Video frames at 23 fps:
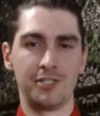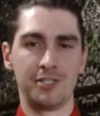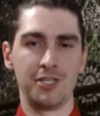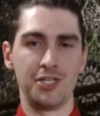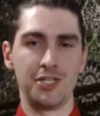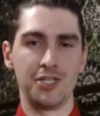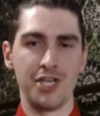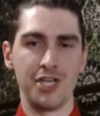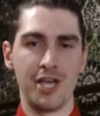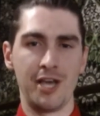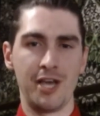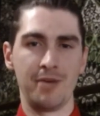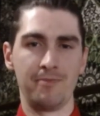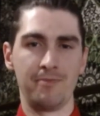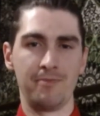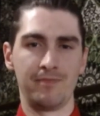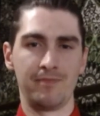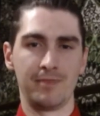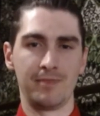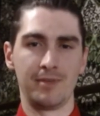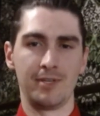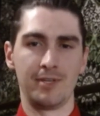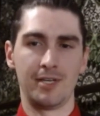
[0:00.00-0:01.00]
as a
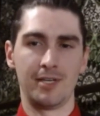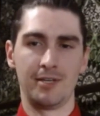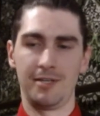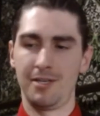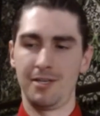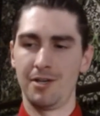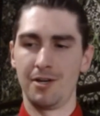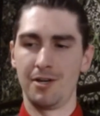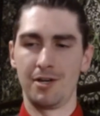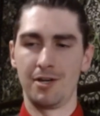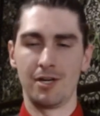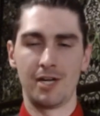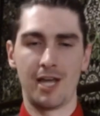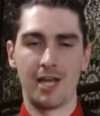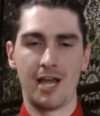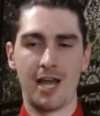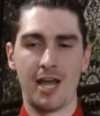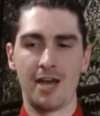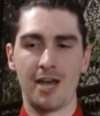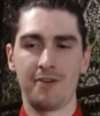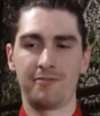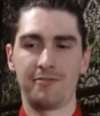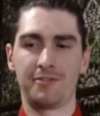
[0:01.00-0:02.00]
GM. You're going to
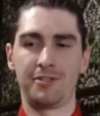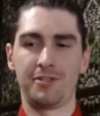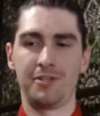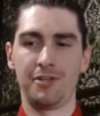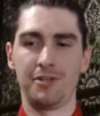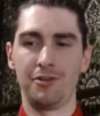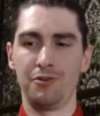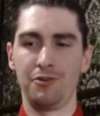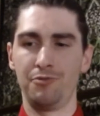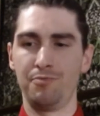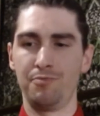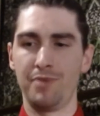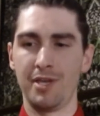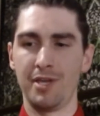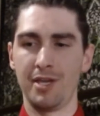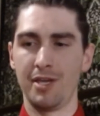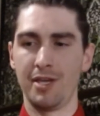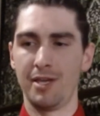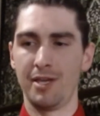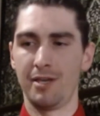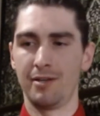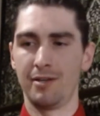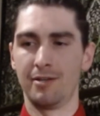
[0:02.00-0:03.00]
have to
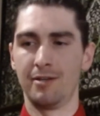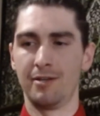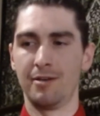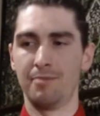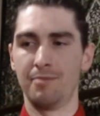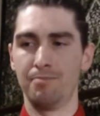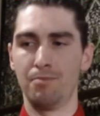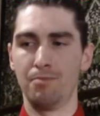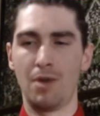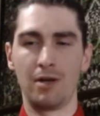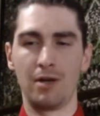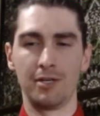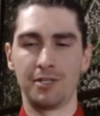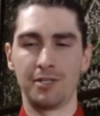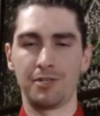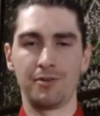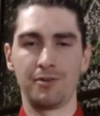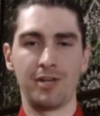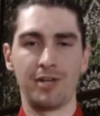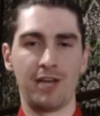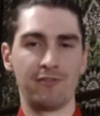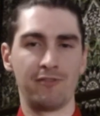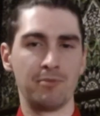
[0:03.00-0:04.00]
be
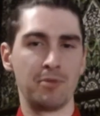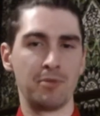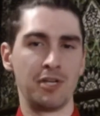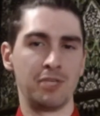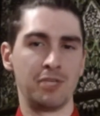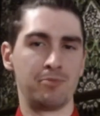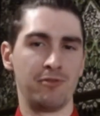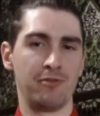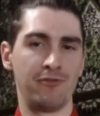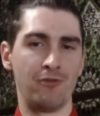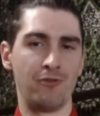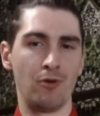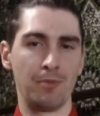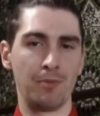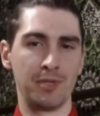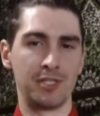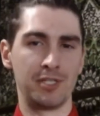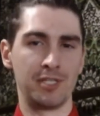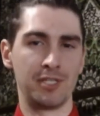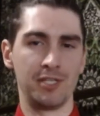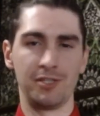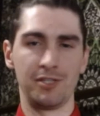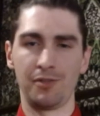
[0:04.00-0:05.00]
monitoring everybody's
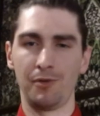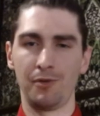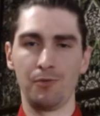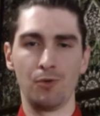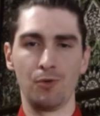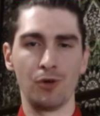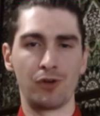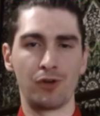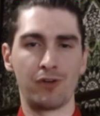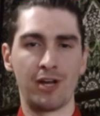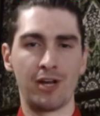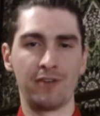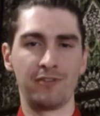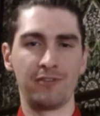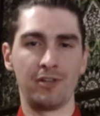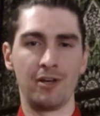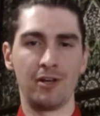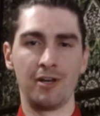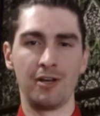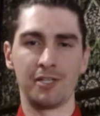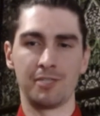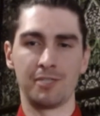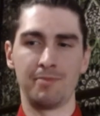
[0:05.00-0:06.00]
performances through Warcraft
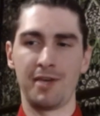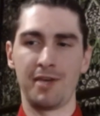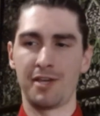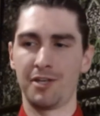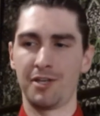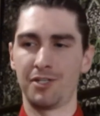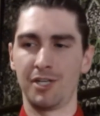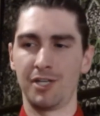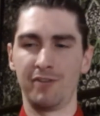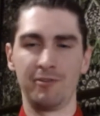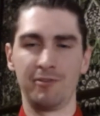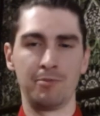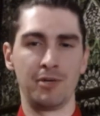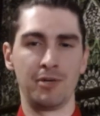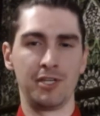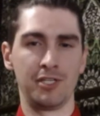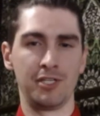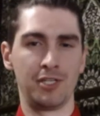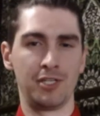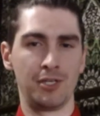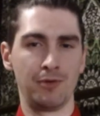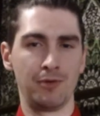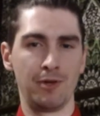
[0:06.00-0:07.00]
logs and making sure
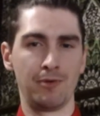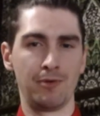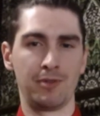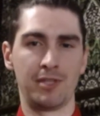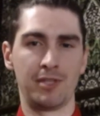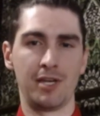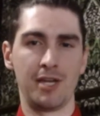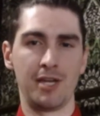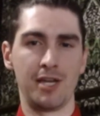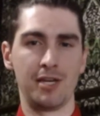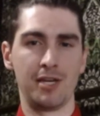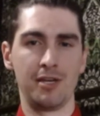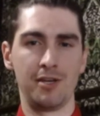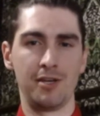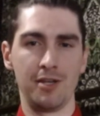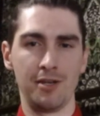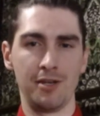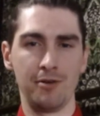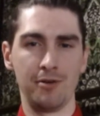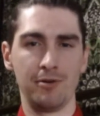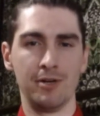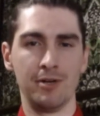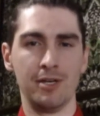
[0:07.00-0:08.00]
everybody's doing what they need to
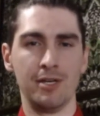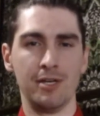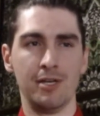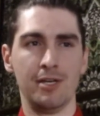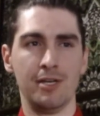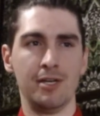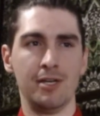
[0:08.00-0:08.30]
do.